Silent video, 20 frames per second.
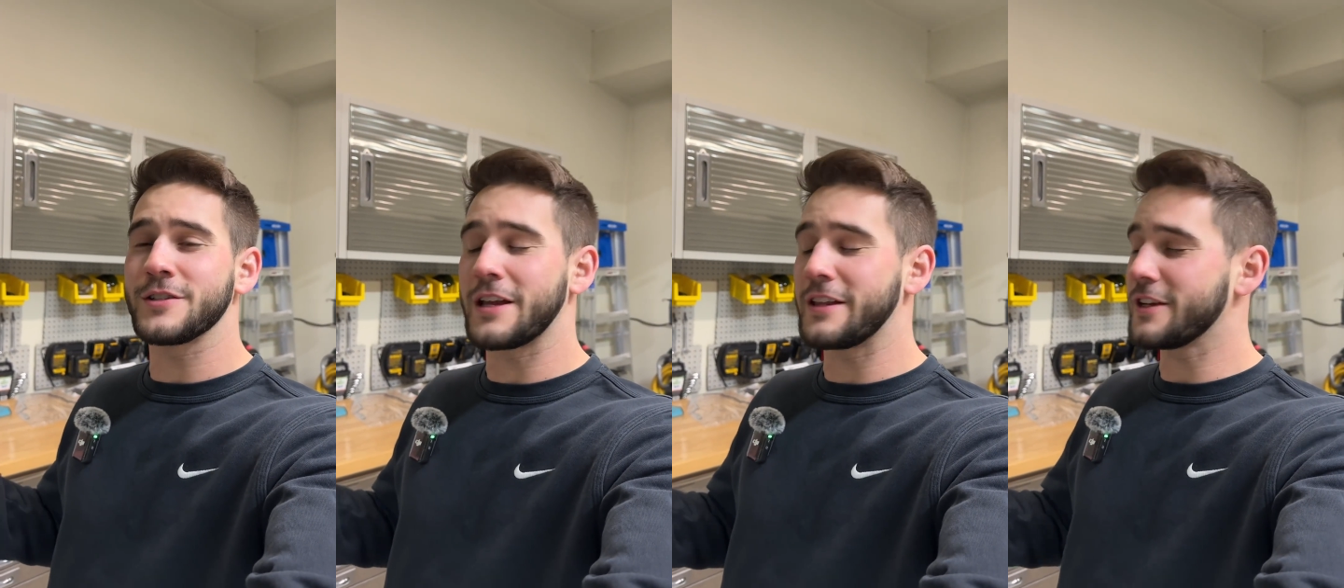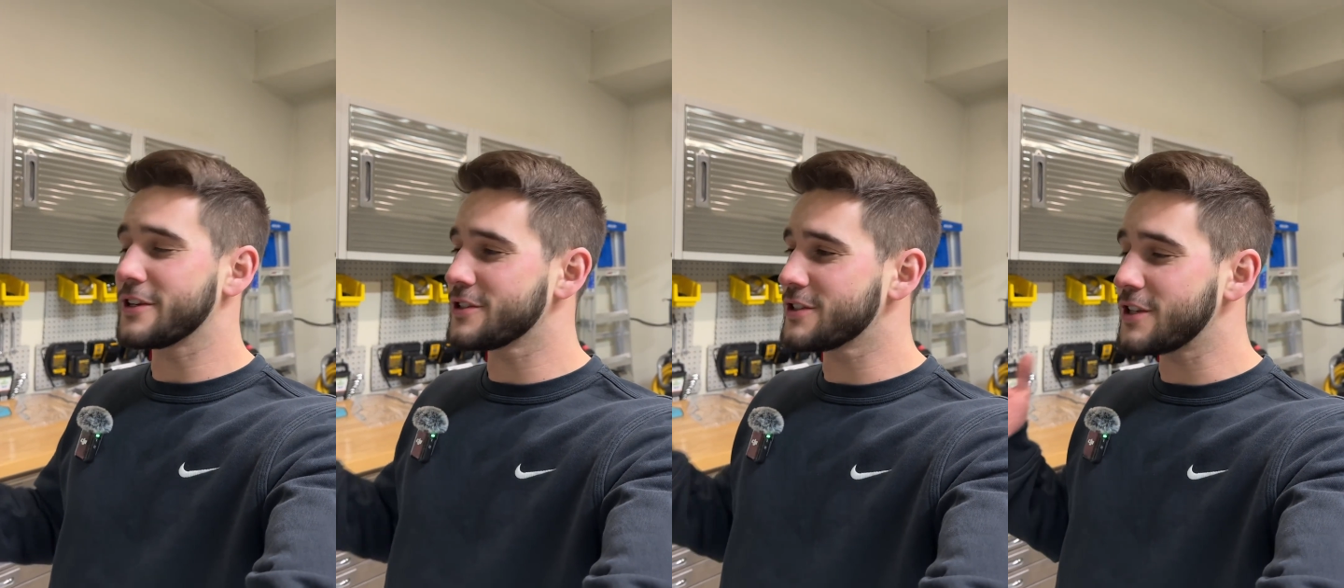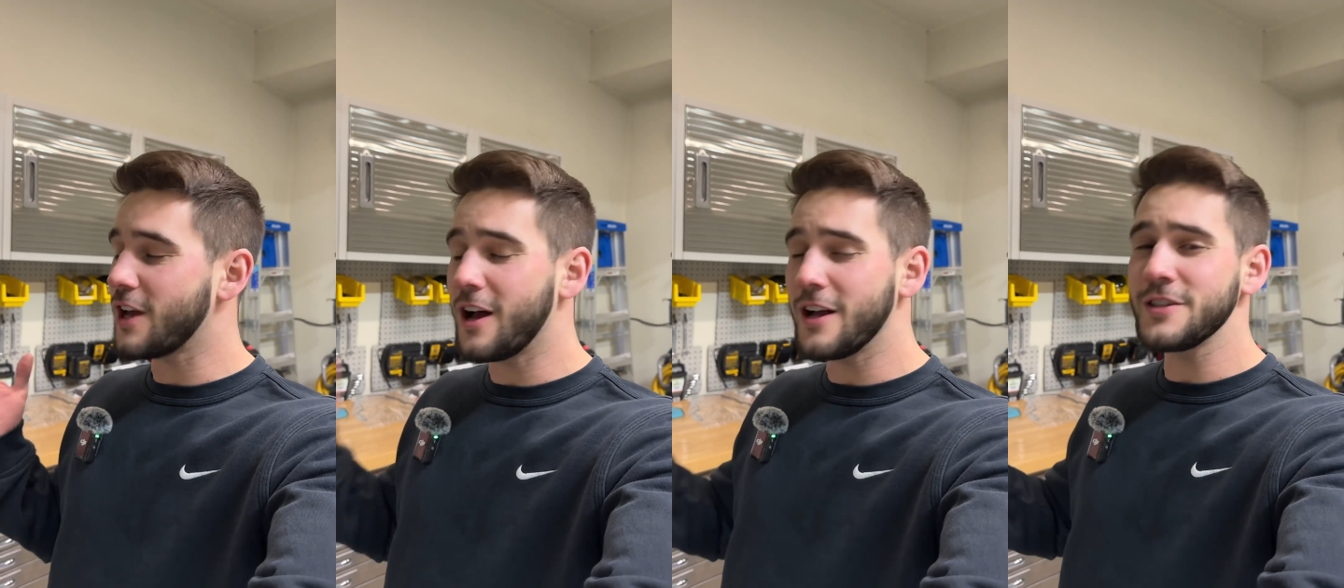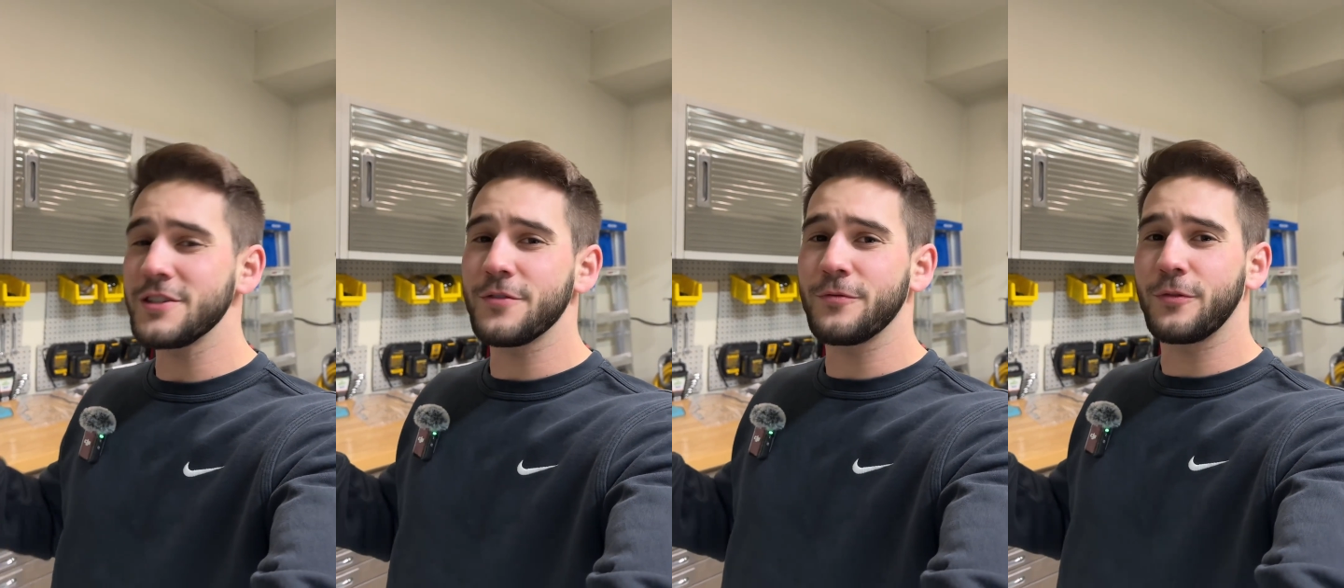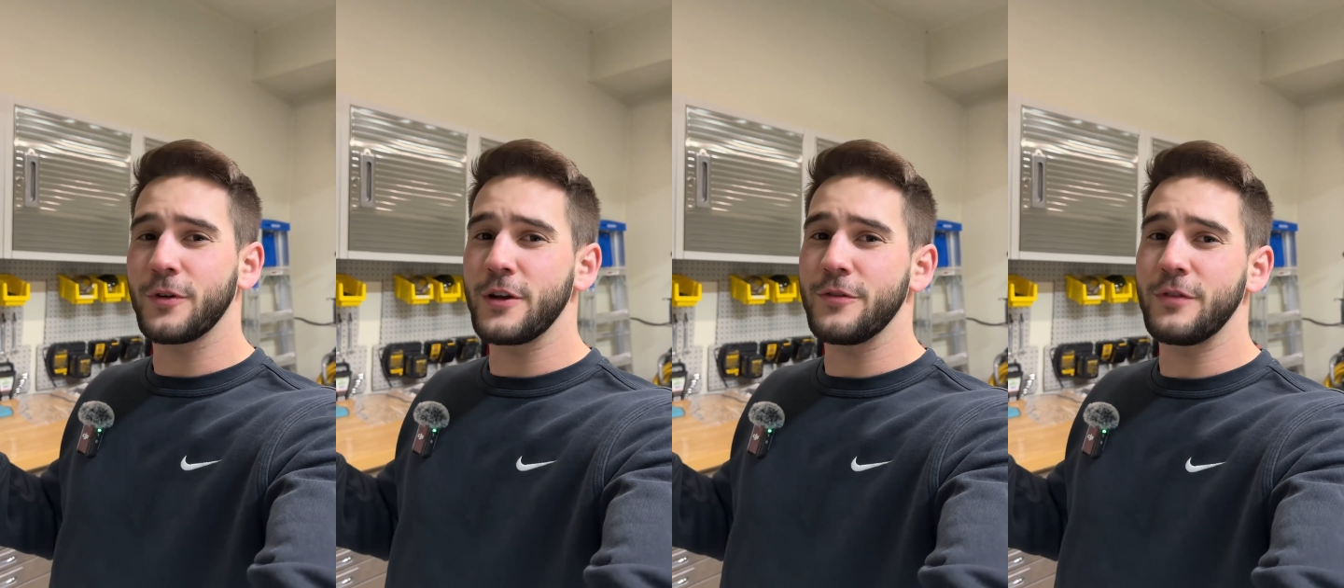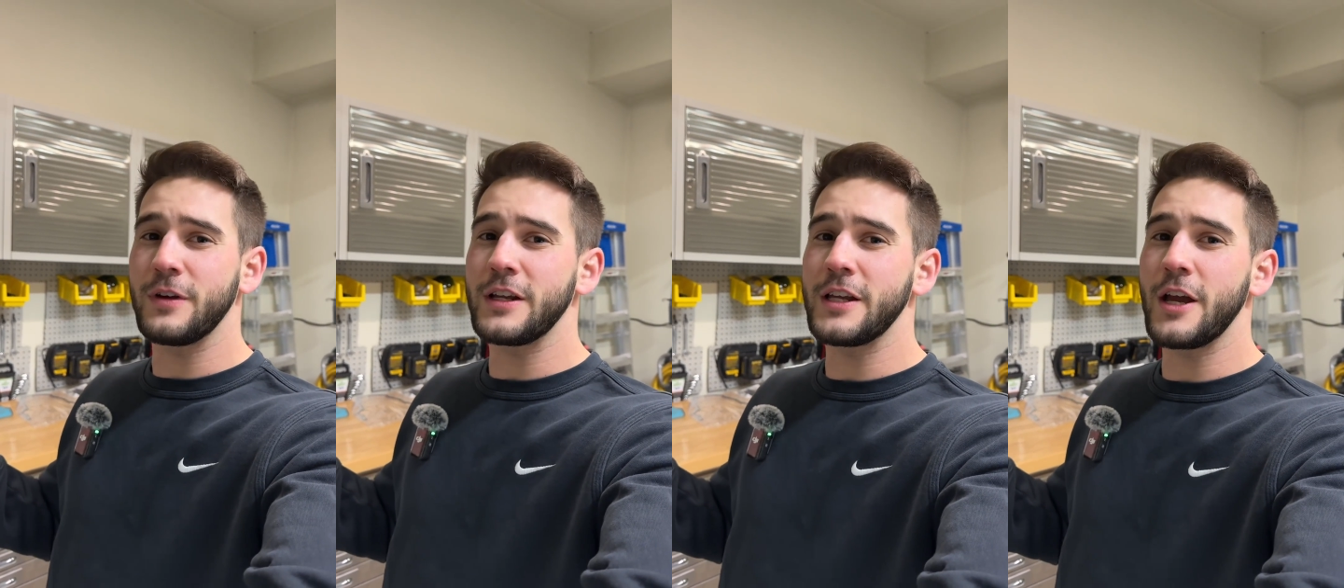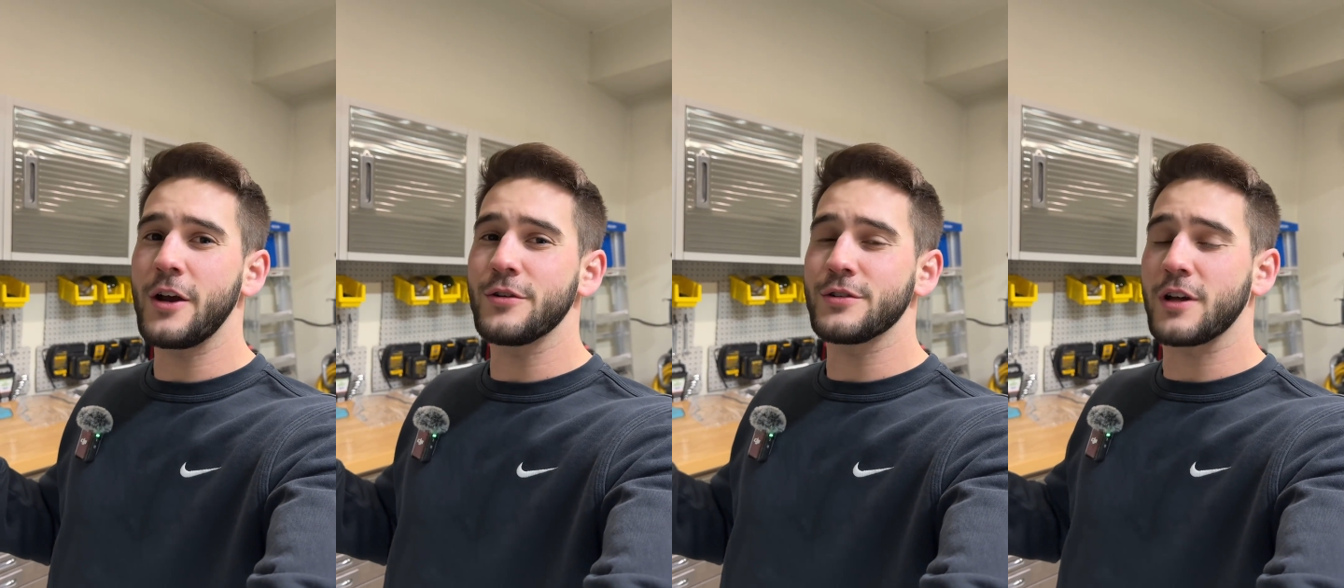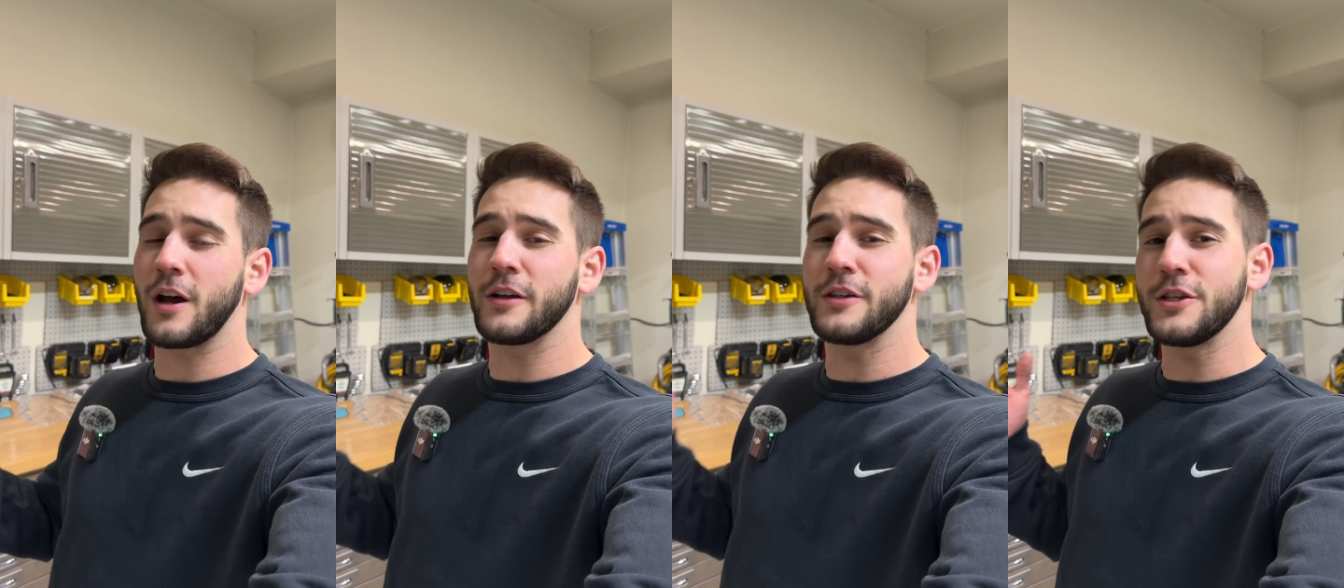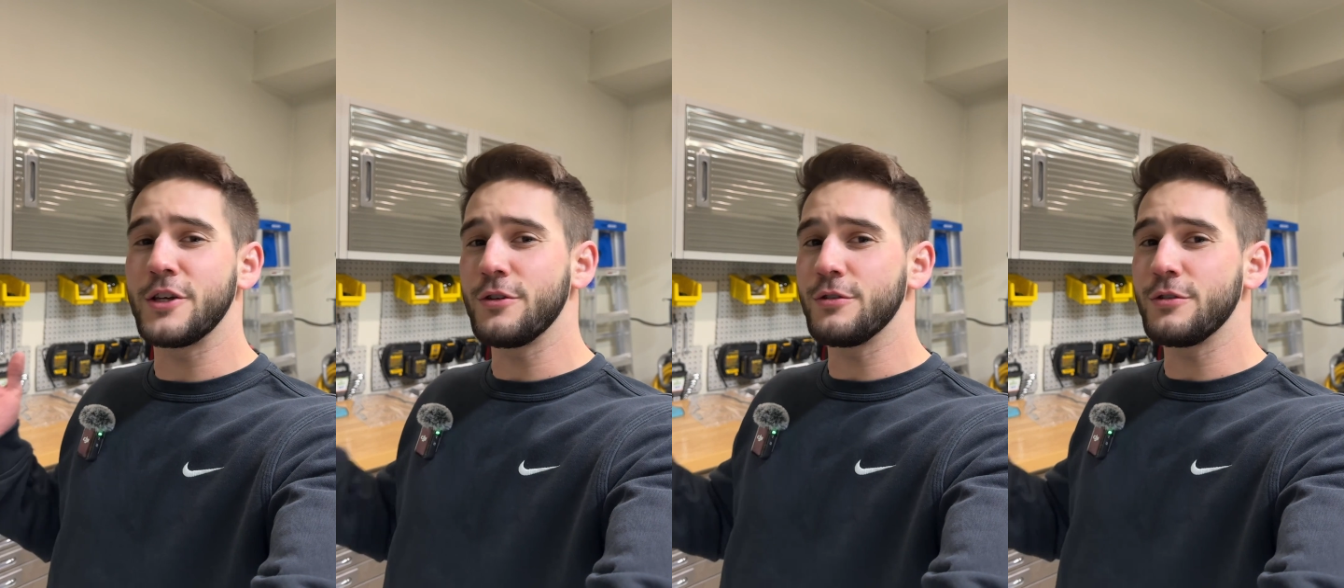and there's tons of free videos on